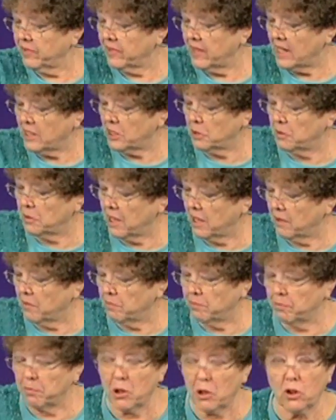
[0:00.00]
That's a
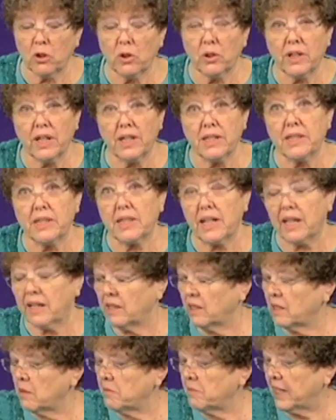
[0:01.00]
pearl dust
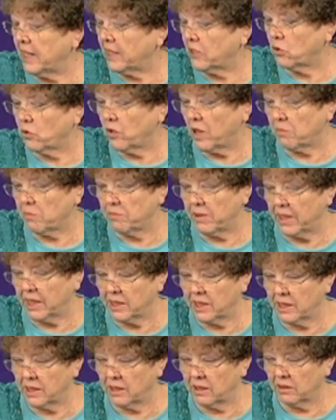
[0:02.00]
and lemon extract
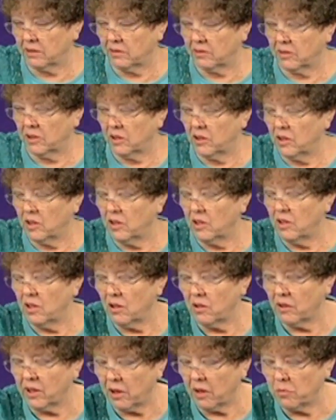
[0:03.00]
mixed.
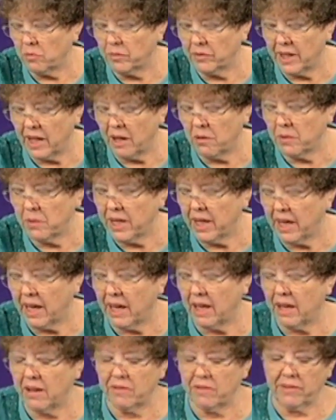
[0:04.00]
Okay, now we
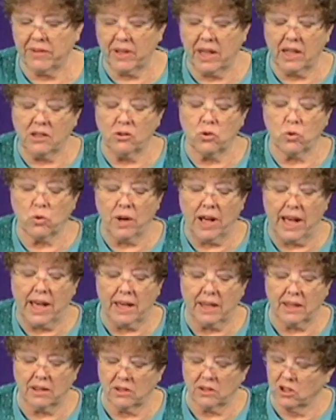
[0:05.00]
have a
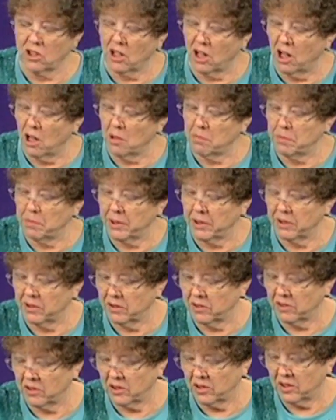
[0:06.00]
dry top
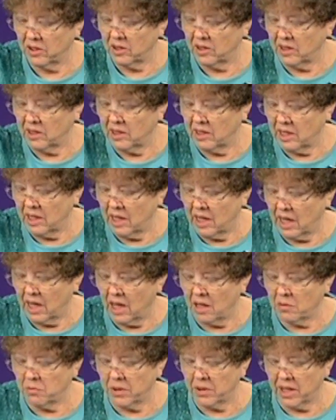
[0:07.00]

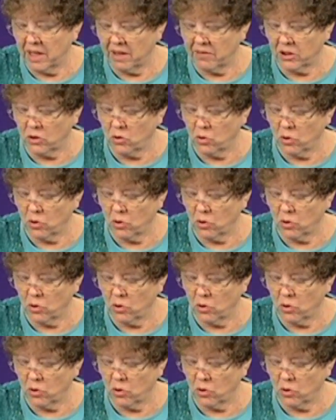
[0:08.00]
and we have a